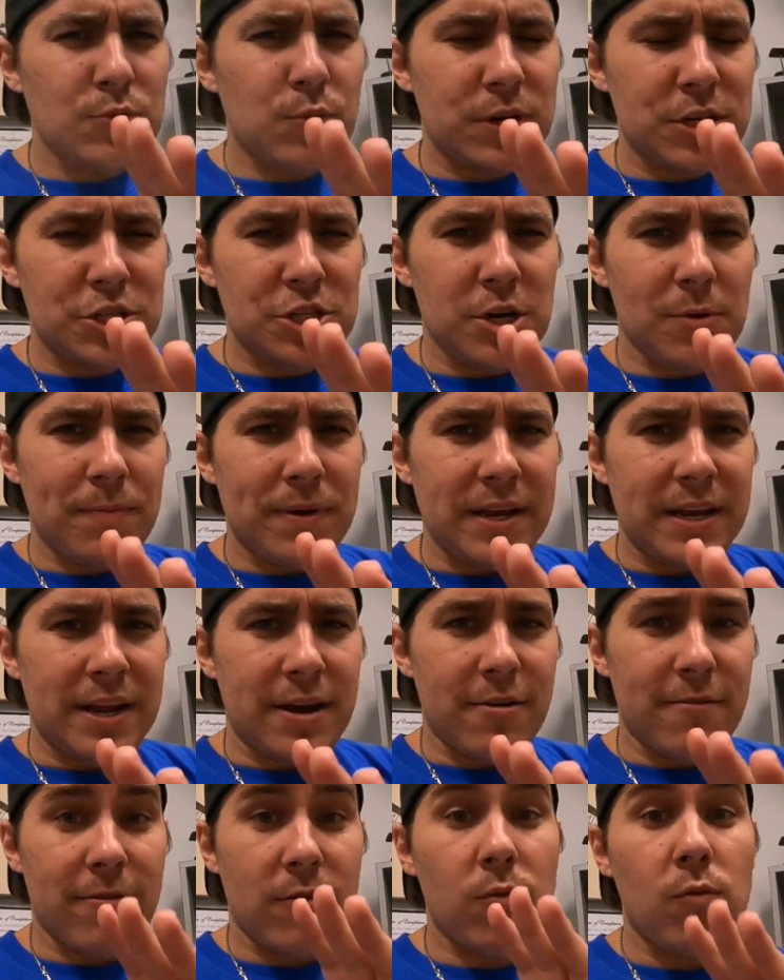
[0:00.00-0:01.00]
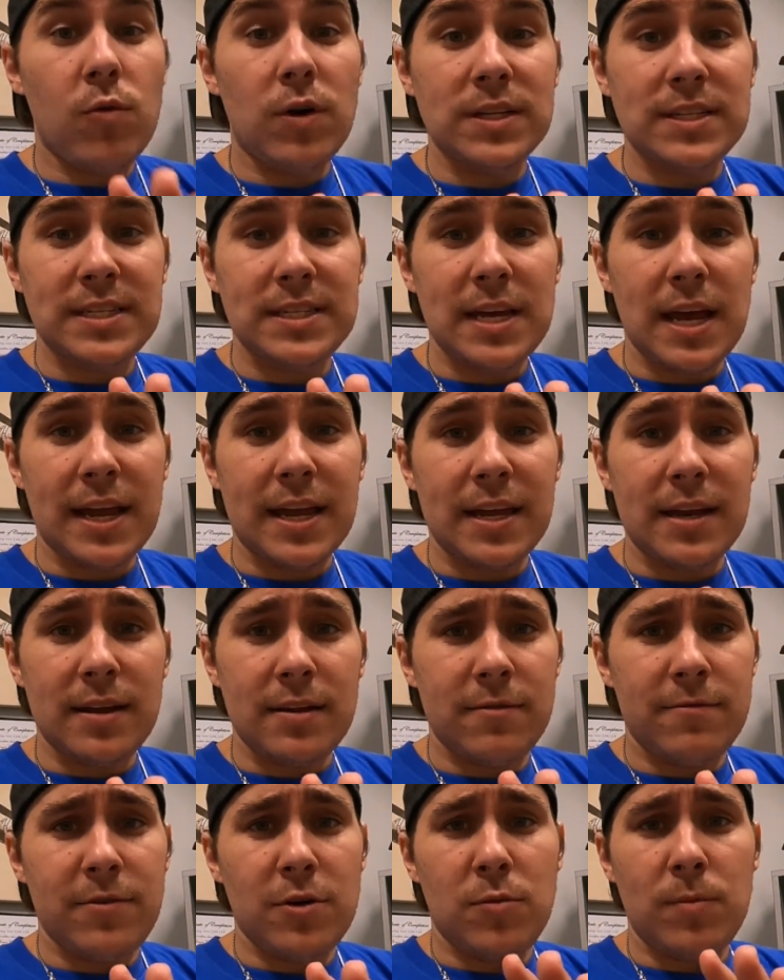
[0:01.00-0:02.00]
just want to jump in here for 1 second
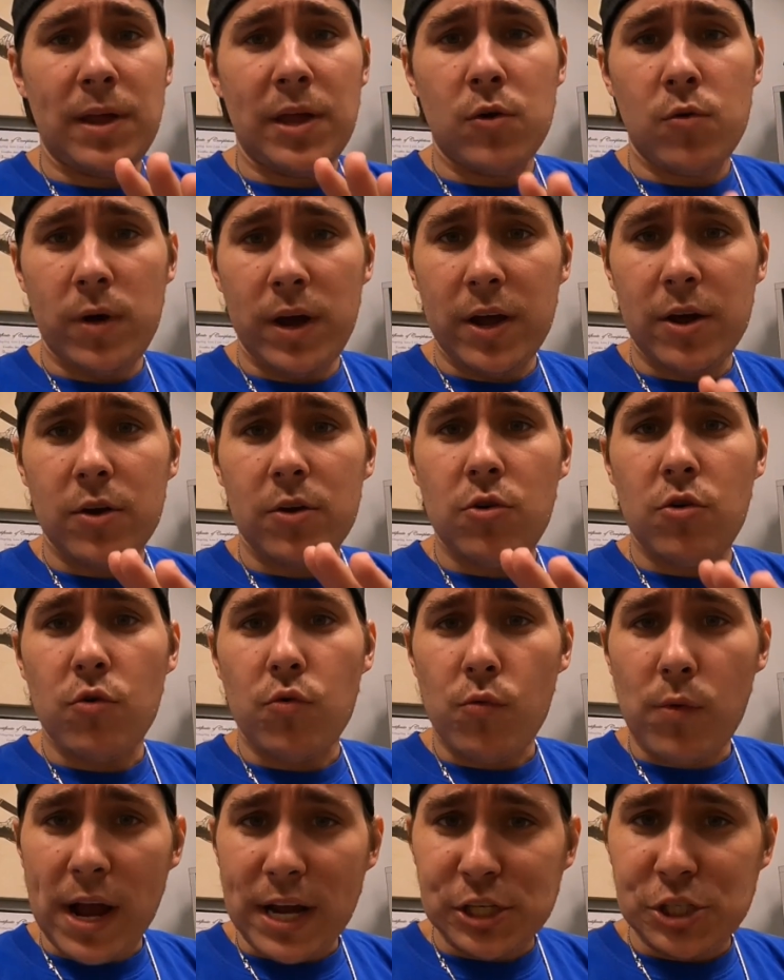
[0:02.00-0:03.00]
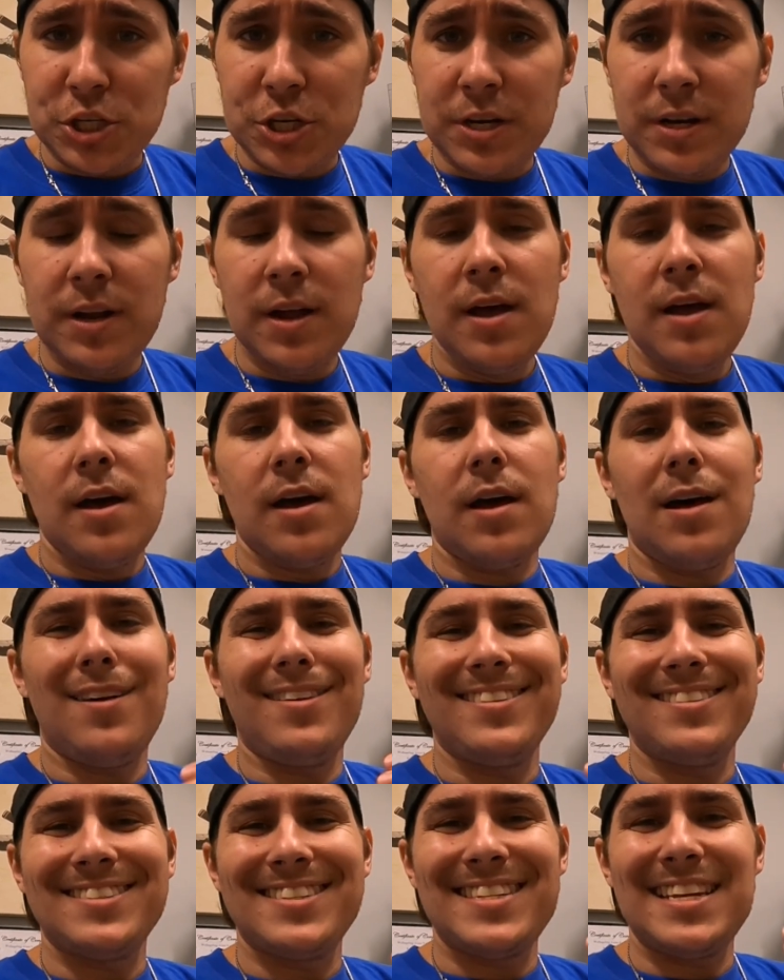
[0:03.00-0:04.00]
and film a quick correction.
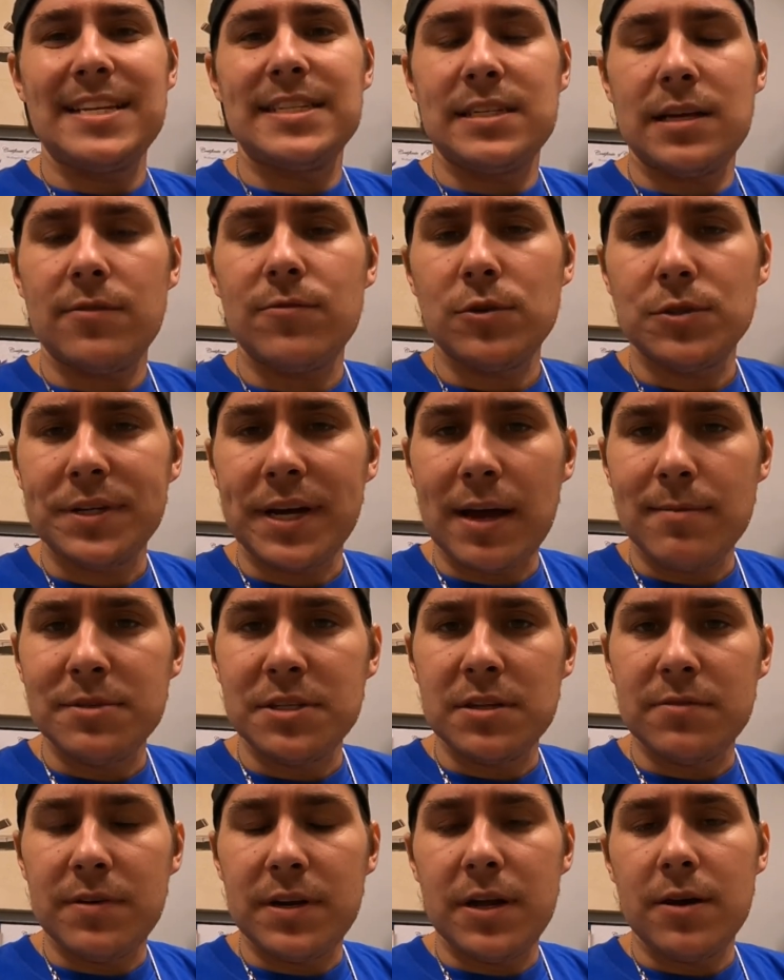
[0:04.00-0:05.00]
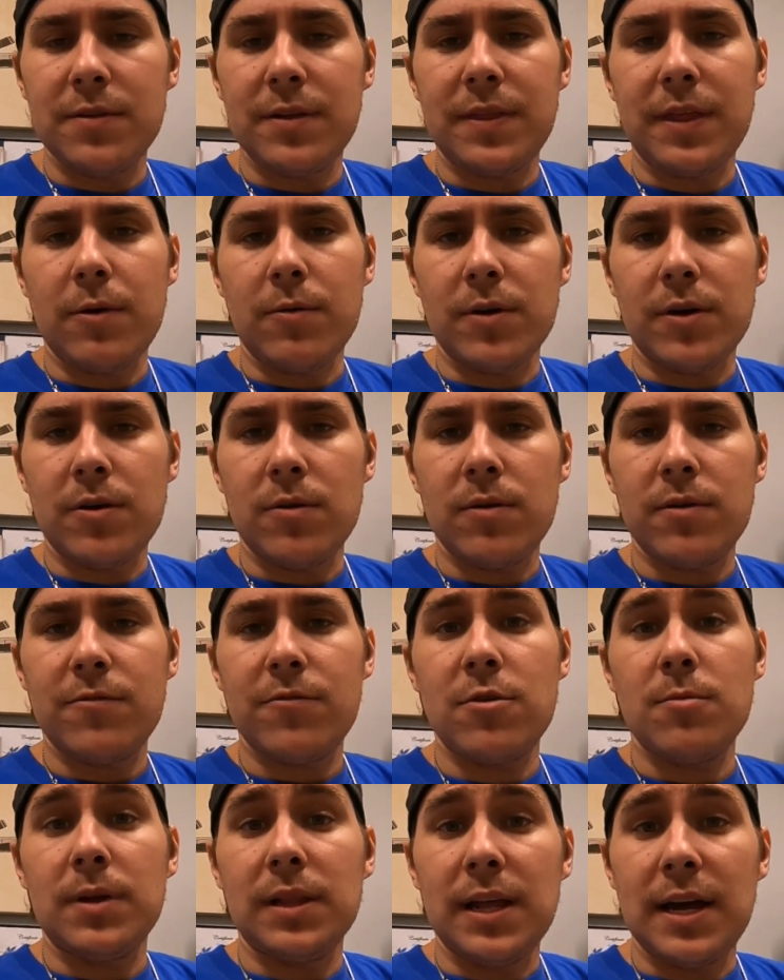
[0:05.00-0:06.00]
I'll say several times in the video that they were
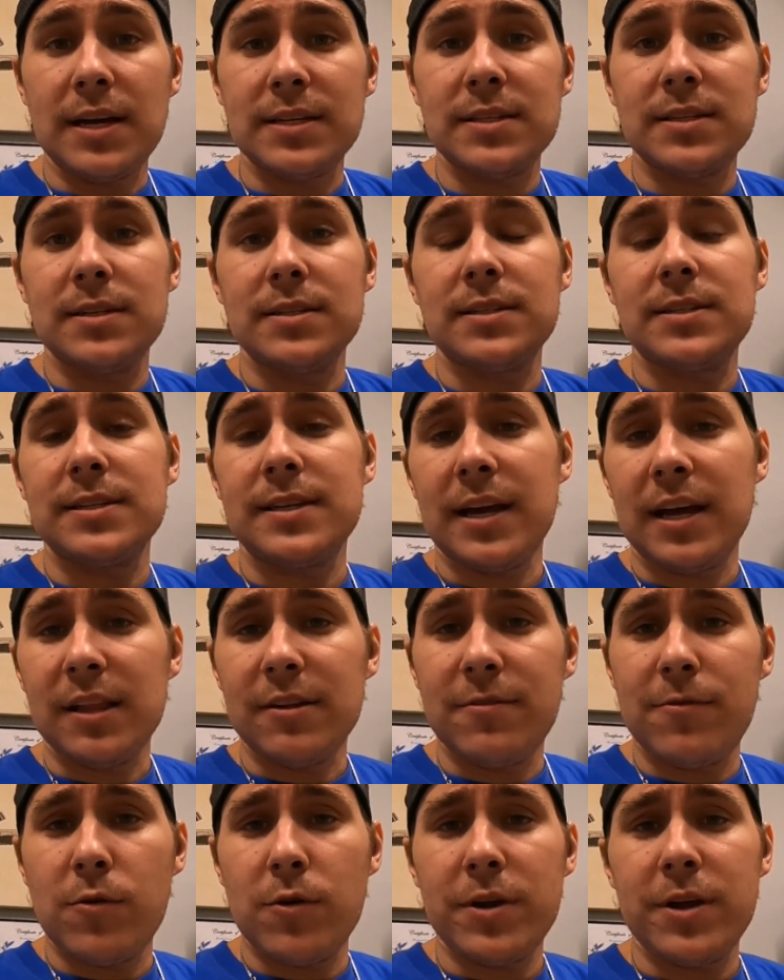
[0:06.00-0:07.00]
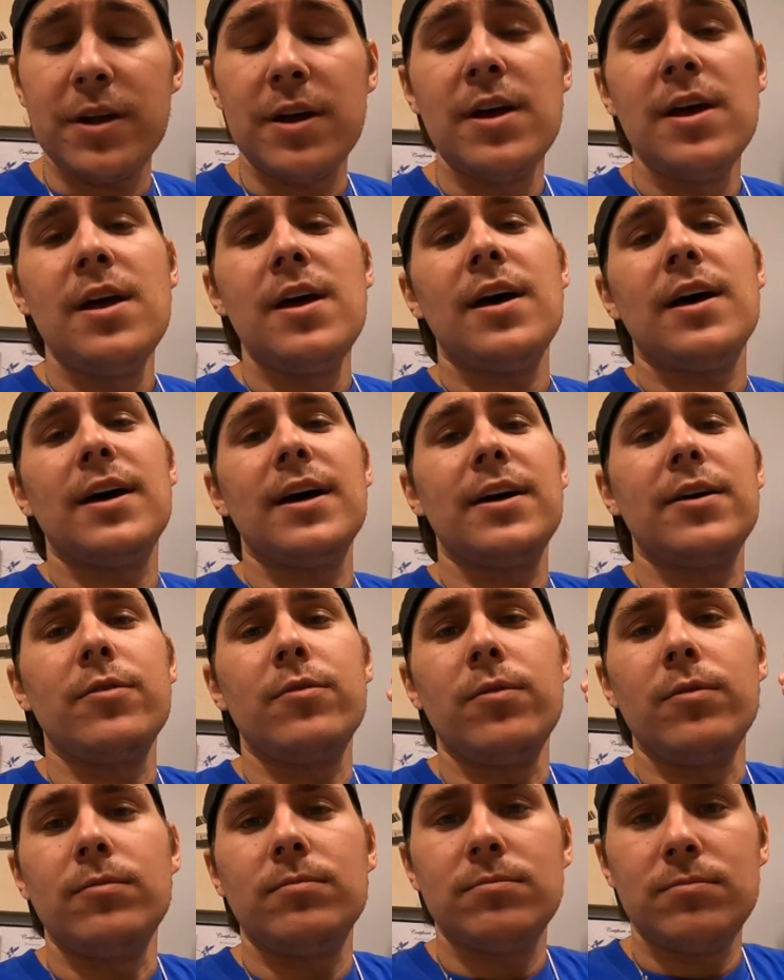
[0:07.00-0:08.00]
going from Alaska to California.
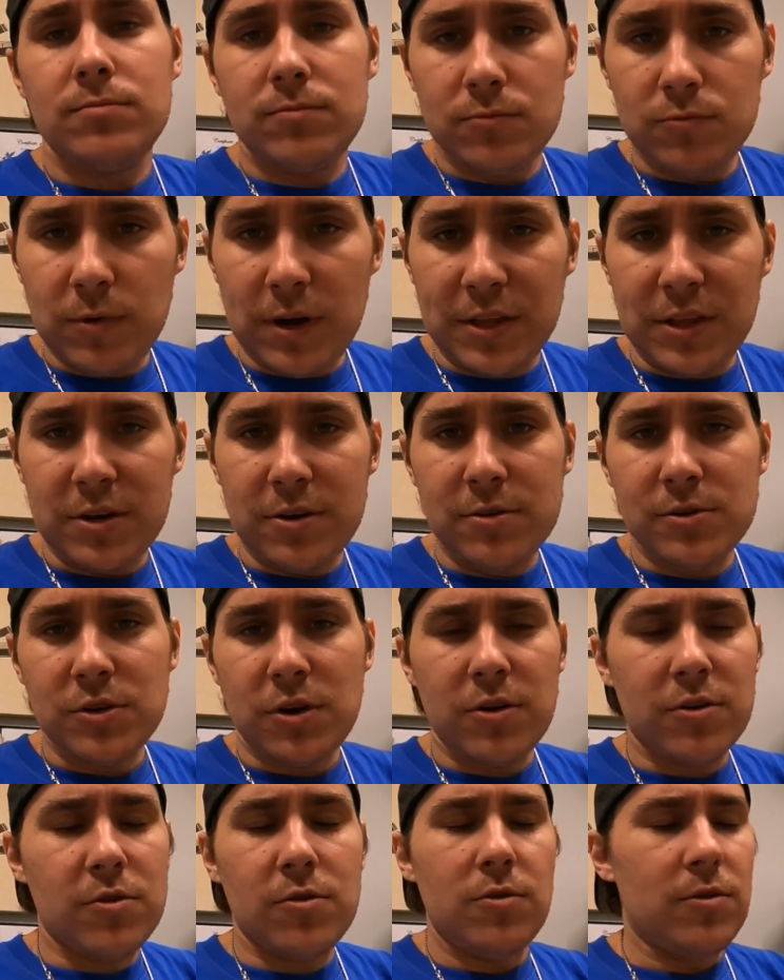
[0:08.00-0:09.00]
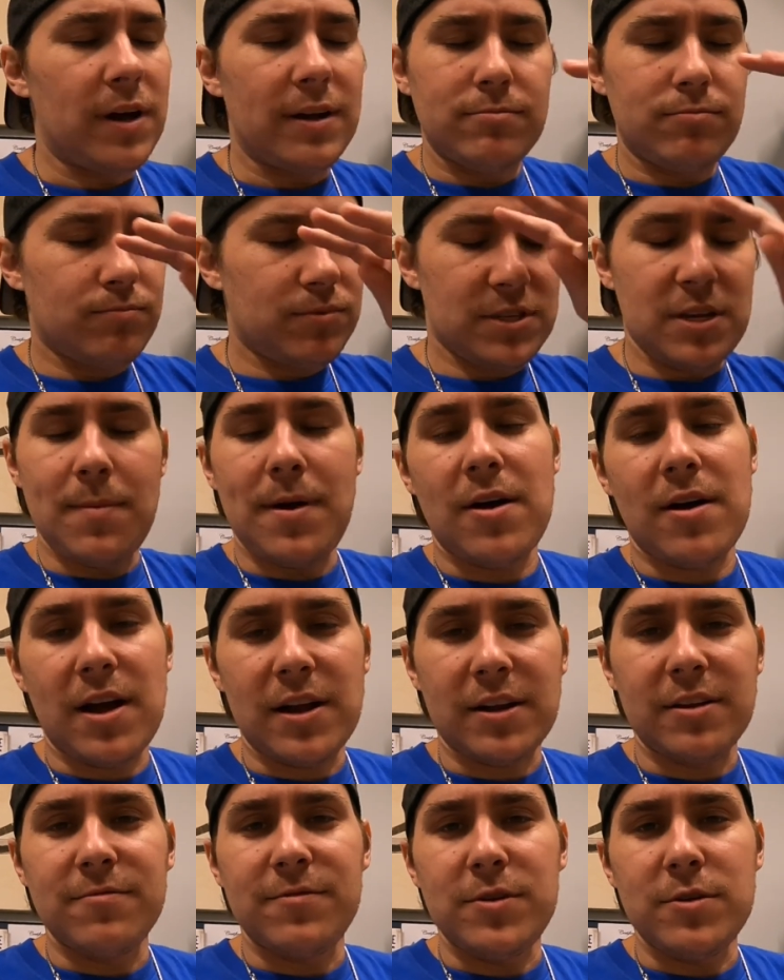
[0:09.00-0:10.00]
I read the news article. I somehow
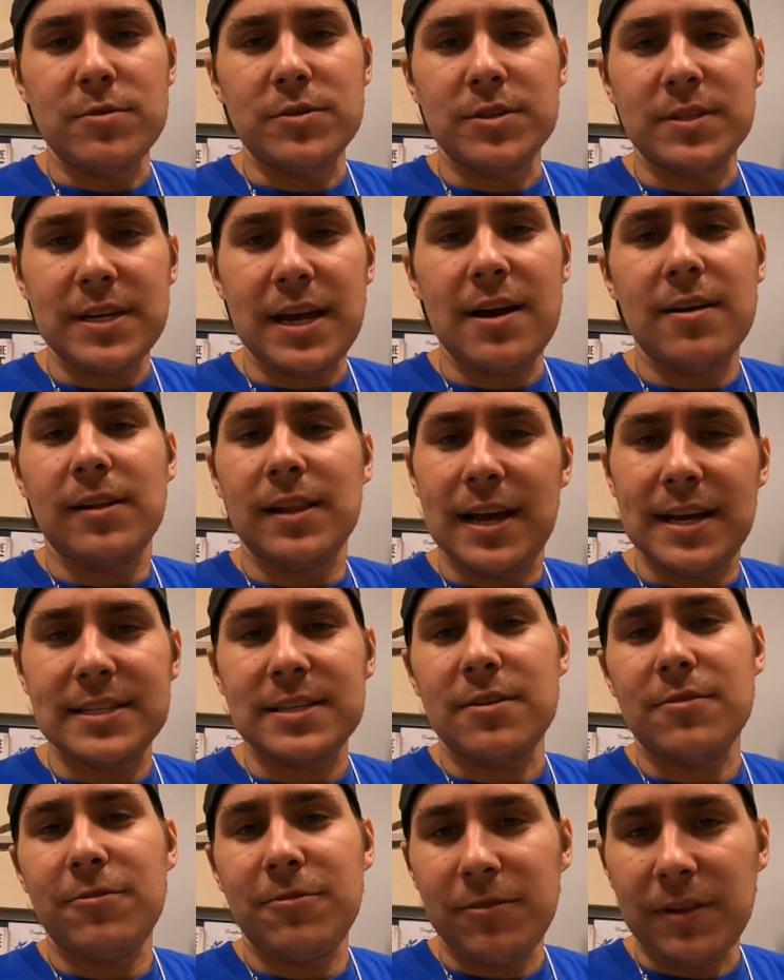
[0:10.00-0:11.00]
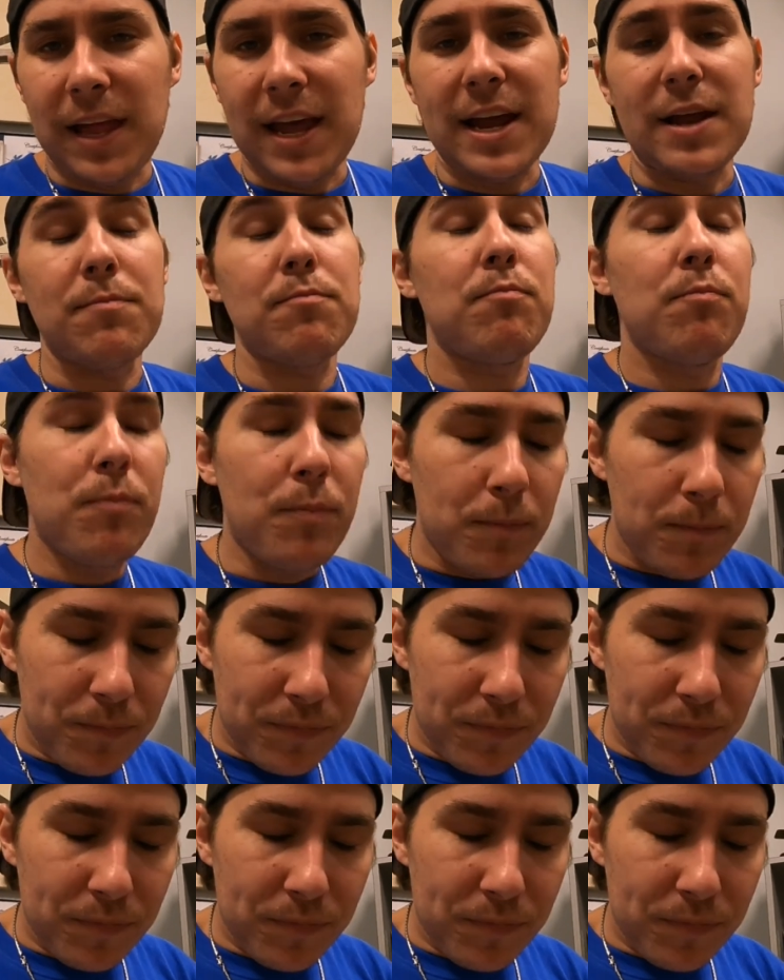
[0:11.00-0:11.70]
got confused. It's Air Alaska flight.